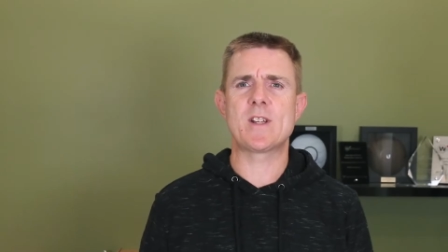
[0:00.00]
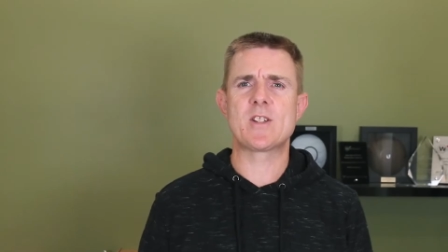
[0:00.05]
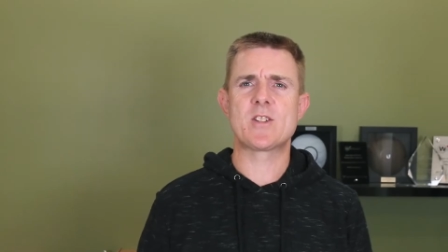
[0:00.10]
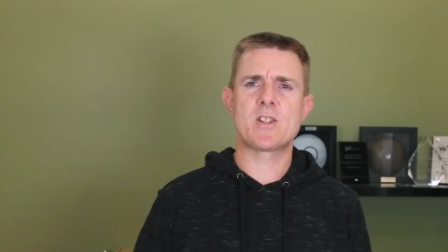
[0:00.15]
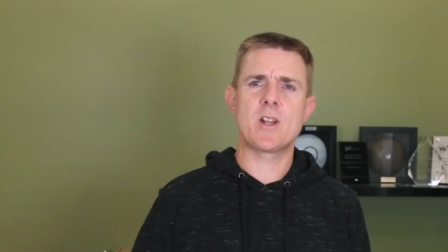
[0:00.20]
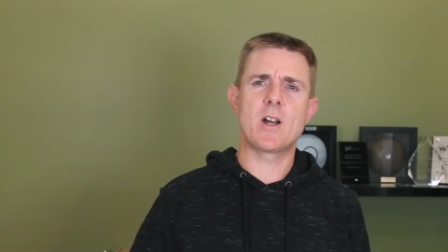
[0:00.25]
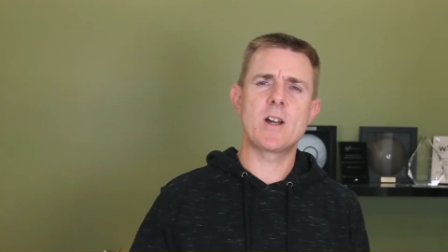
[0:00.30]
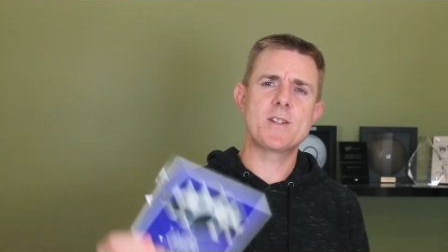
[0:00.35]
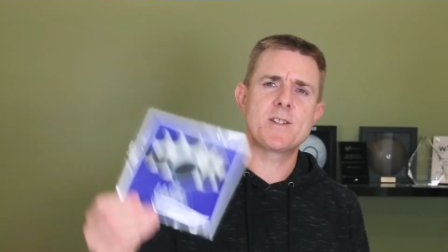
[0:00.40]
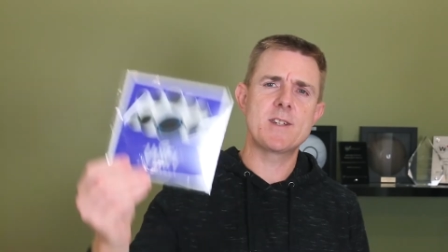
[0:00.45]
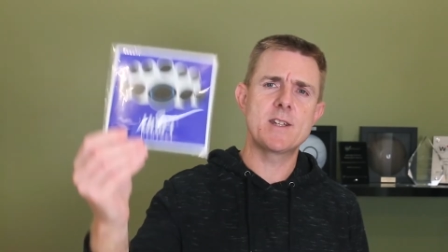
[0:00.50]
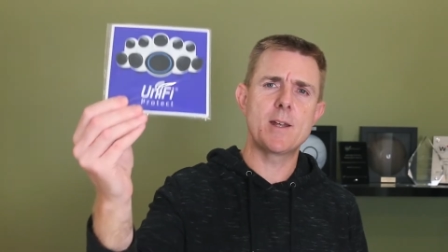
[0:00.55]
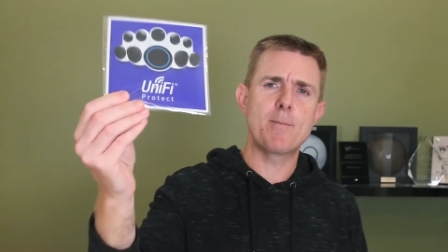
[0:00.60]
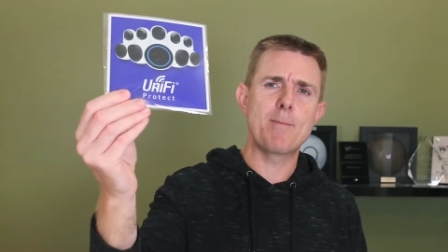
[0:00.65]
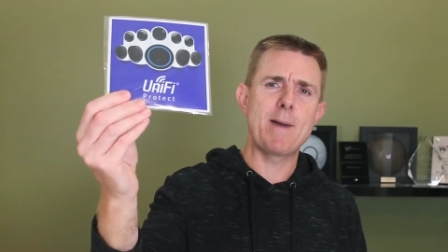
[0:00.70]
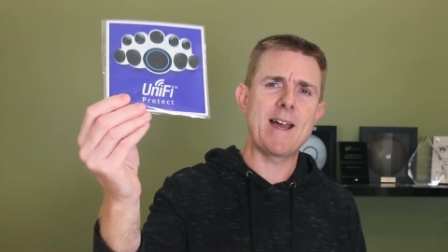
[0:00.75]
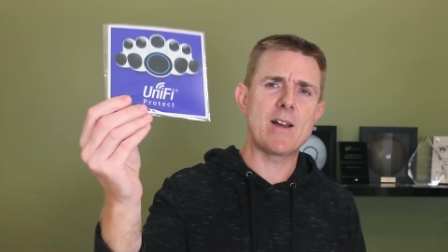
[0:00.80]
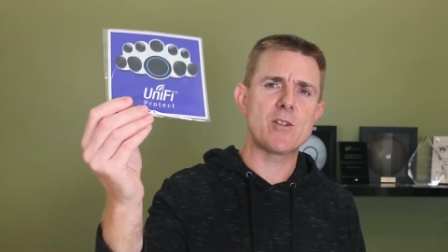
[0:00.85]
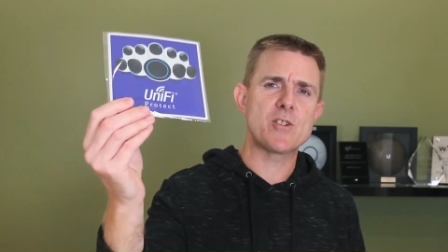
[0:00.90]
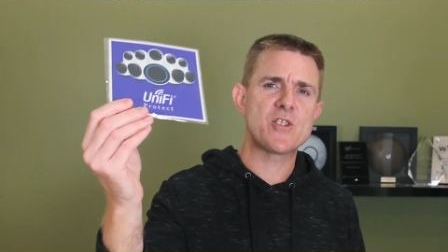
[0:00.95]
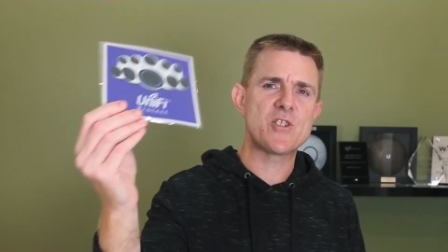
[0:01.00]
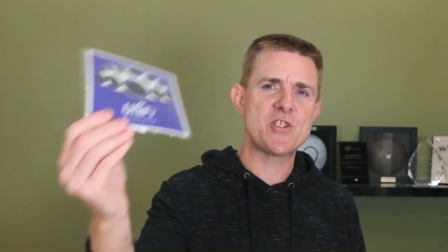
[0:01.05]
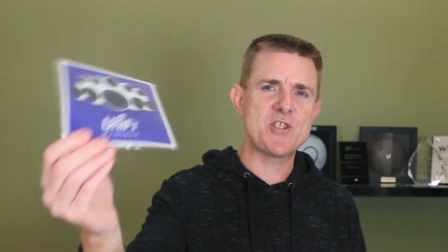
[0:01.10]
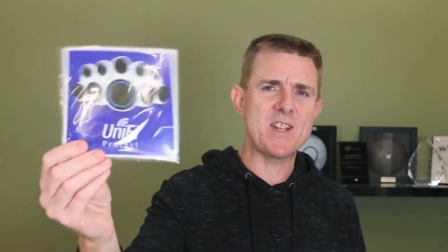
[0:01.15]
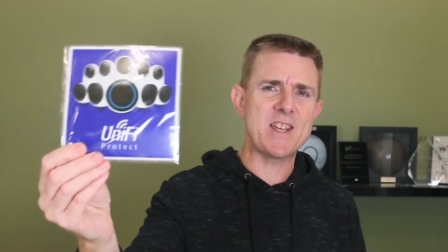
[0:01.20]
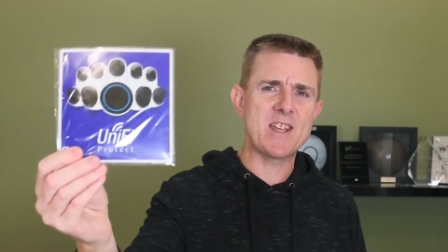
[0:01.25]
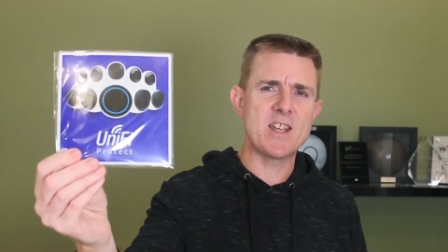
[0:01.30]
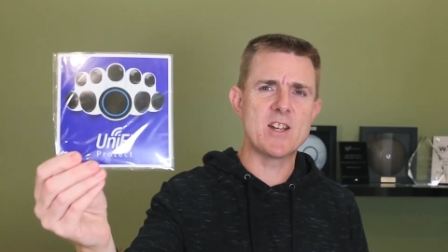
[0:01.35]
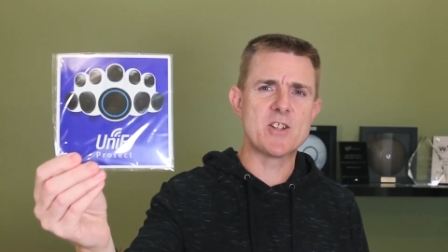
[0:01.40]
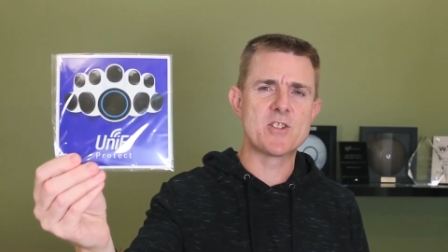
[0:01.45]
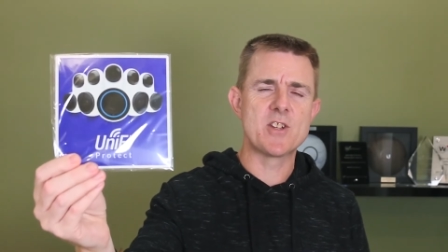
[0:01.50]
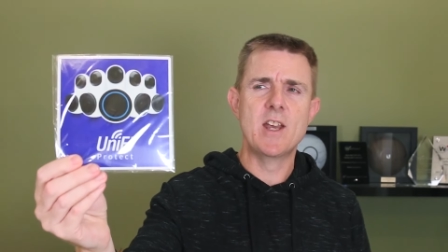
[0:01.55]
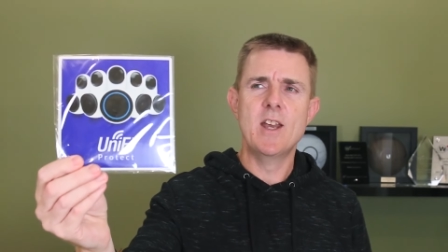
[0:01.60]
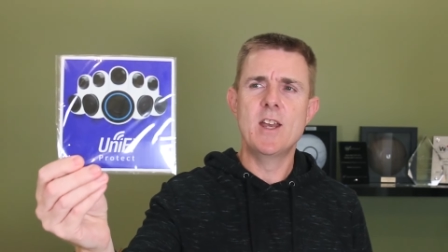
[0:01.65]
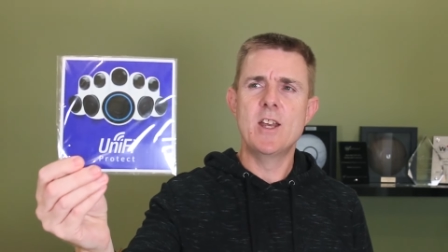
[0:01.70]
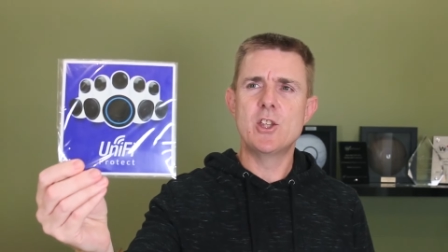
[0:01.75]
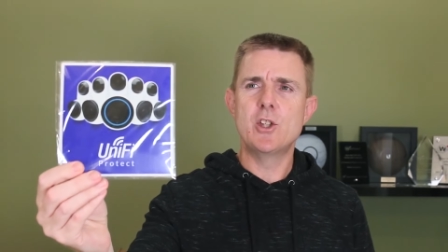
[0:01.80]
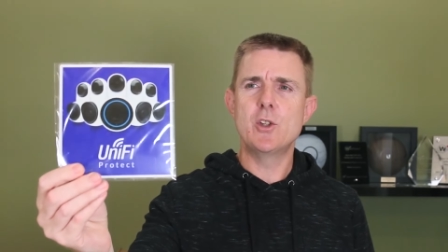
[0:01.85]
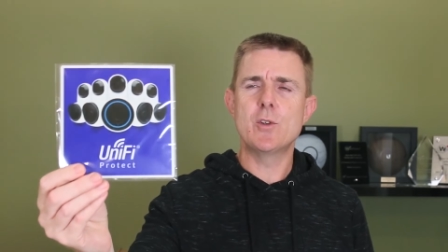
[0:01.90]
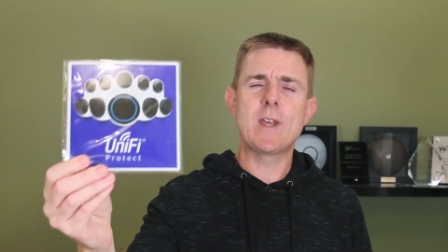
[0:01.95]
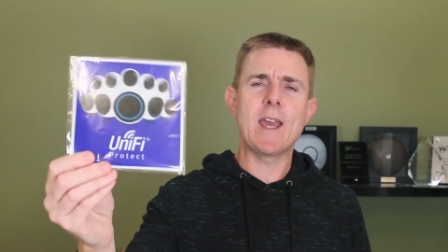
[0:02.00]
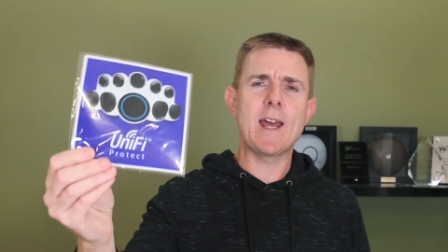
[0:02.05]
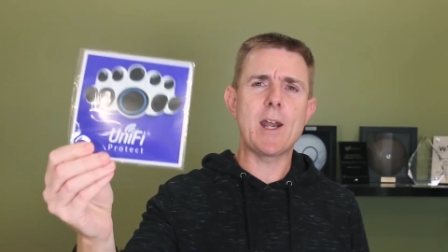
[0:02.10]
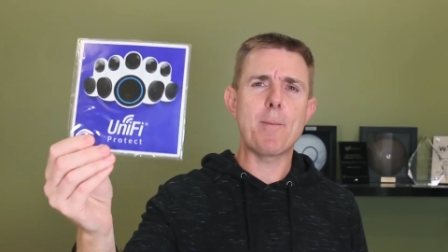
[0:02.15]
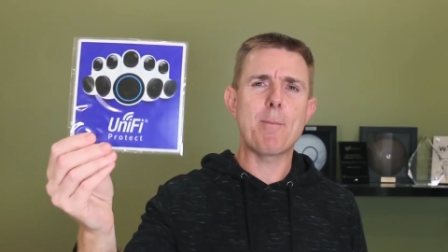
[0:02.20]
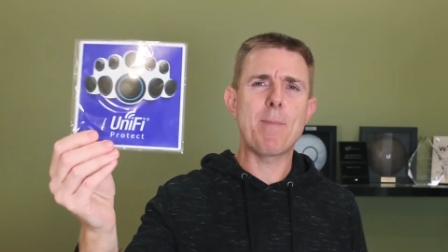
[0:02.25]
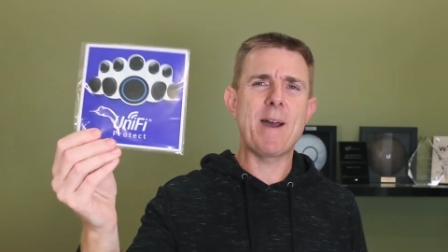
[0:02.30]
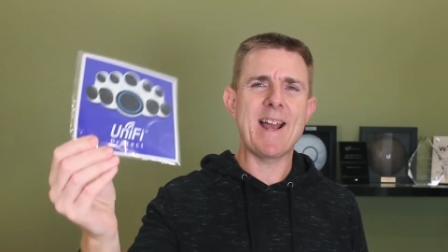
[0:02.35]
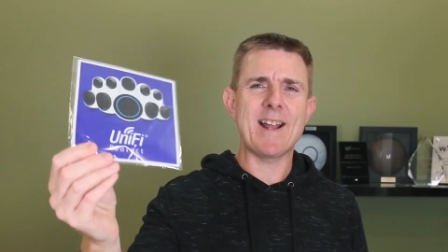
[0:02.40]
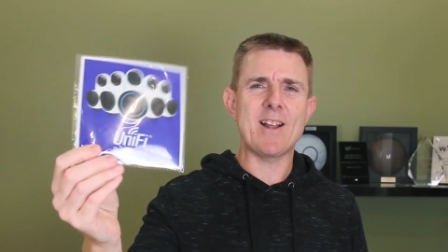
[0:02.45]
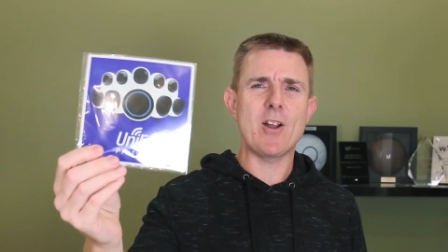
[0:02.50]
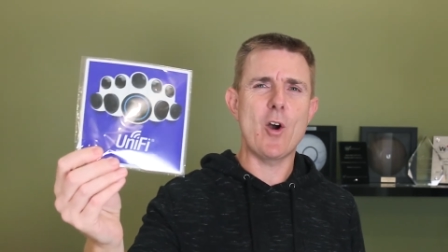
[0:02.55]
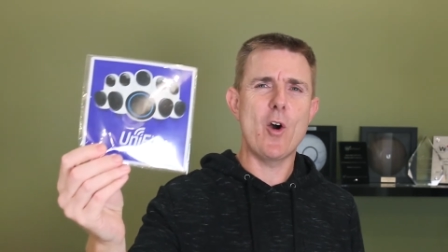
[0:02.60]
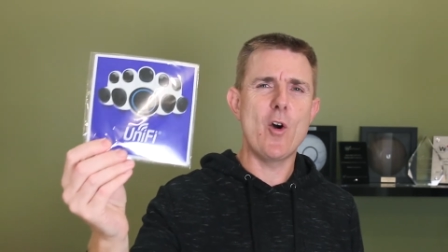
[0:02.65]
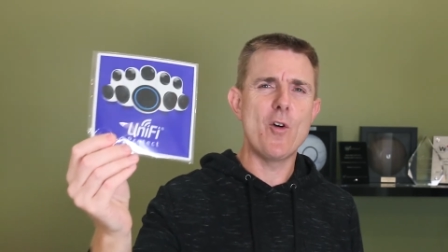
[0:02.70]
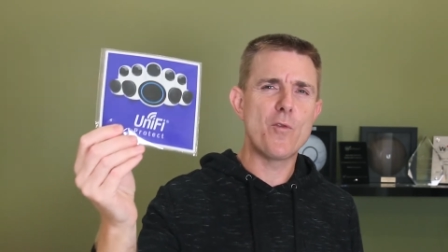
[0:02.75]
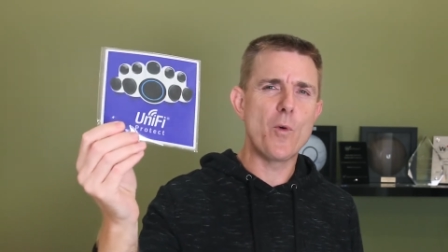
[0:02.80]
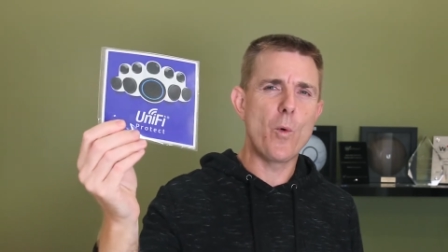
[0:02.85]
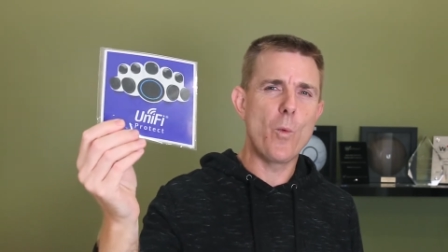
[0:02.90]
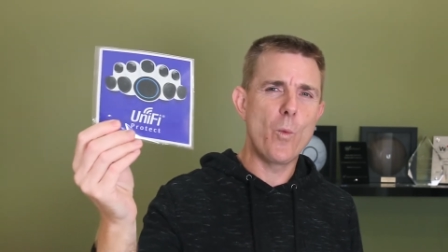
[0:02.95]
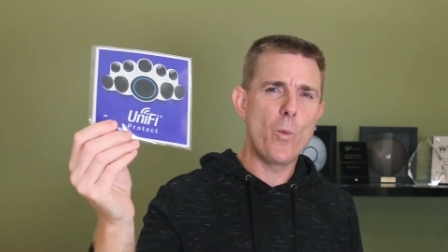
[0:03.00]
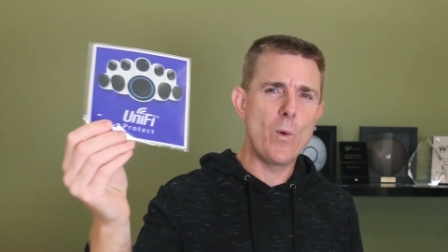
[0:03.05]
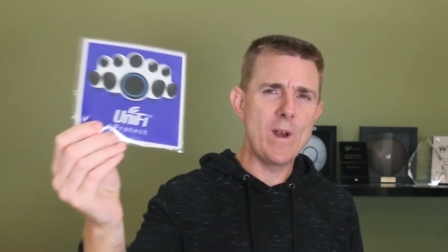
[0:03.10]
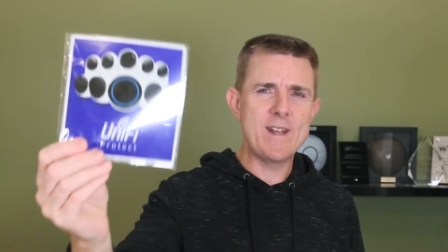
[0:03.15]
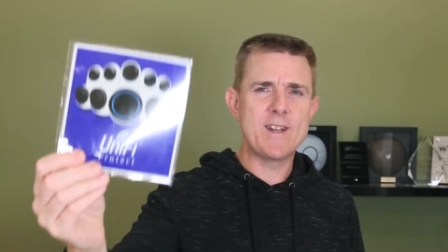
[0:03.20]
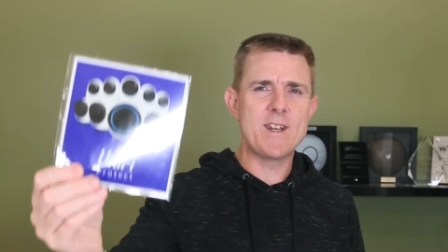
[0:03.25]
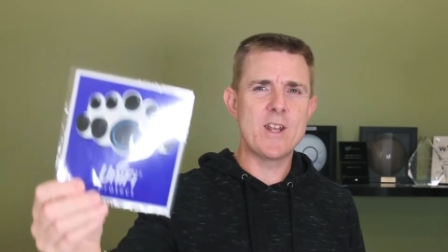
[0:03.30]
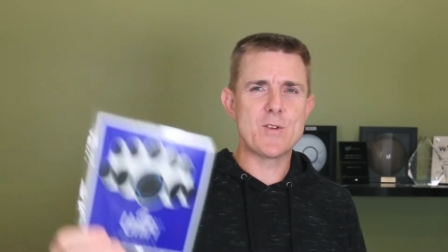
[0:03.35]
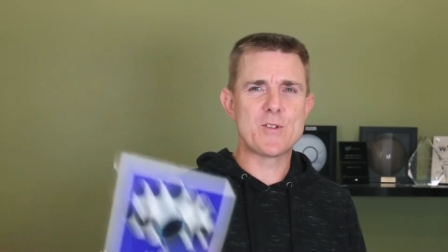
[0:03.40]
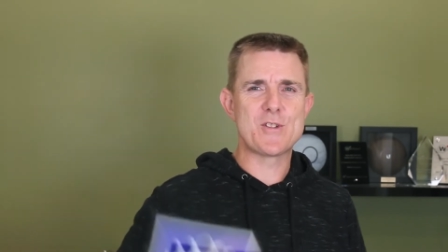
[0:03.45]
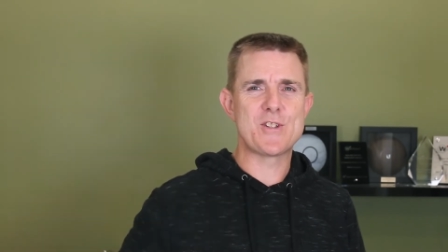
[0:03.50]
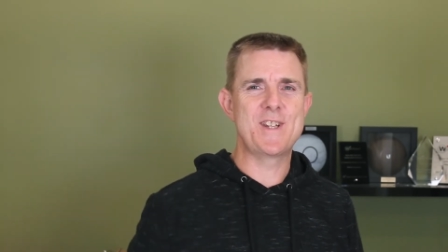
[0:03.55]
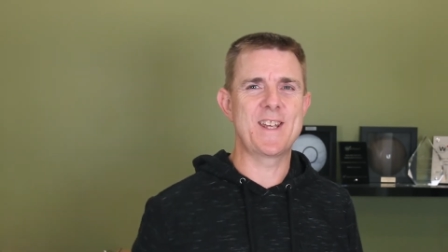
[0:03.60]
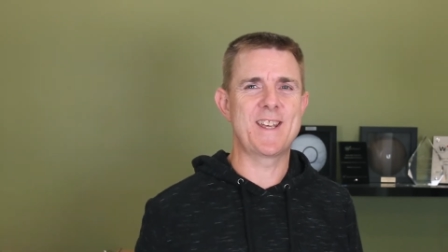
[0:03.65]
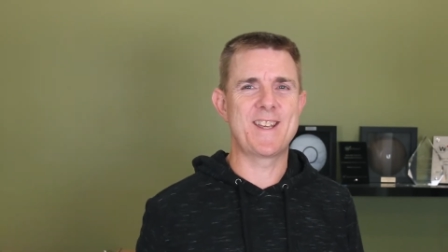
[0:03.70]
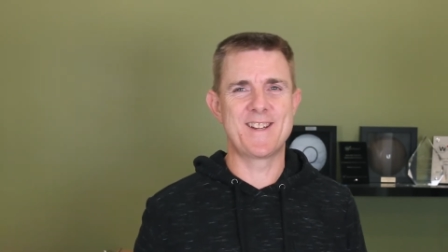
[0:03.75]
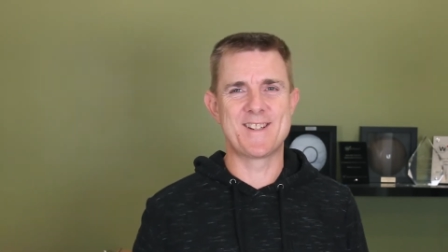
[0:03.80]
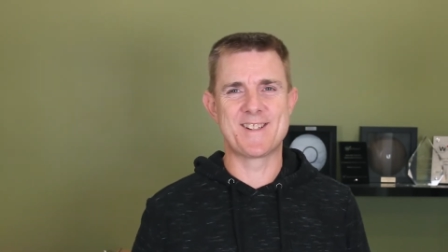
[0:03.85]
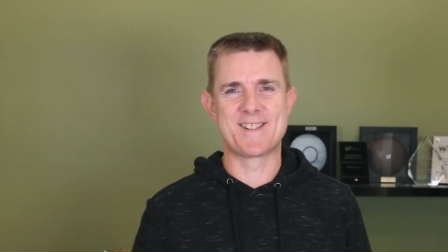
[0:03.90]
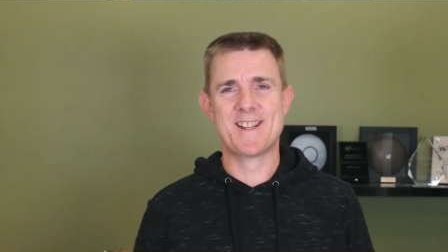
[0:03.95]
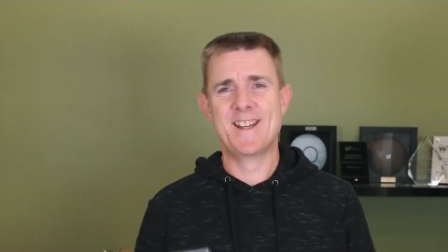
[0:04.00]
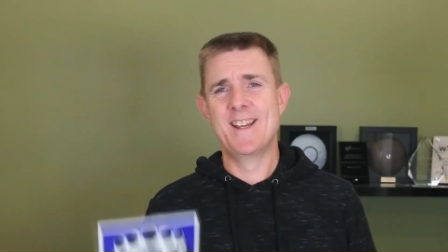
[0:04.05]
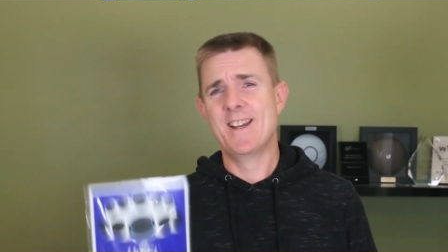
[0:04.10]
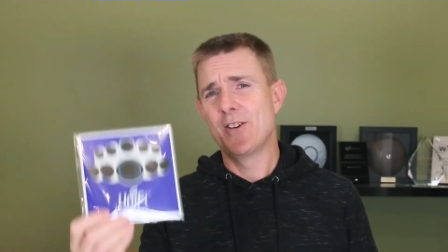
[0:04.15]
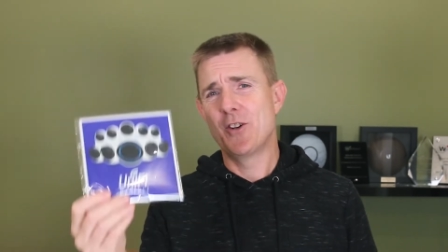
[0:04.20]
excited about stickers, you get a pack of Windows stickers.